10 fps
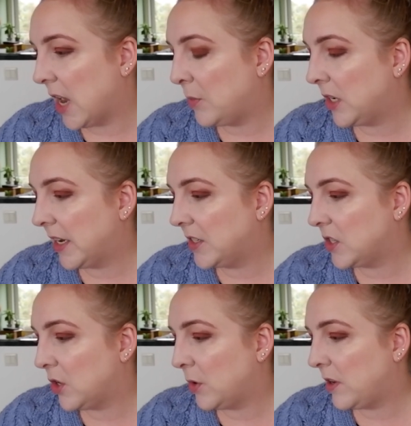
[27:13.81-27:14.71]
I would like
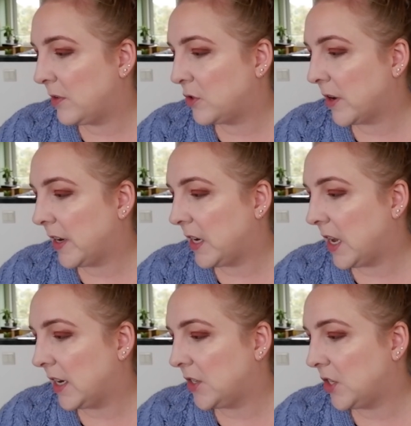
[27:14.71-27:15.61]
to know if you have tried any
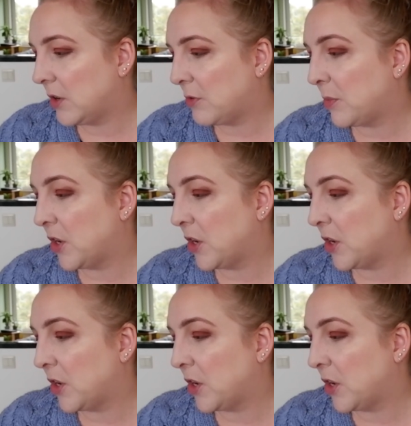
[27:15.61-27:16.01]
eyeshadow from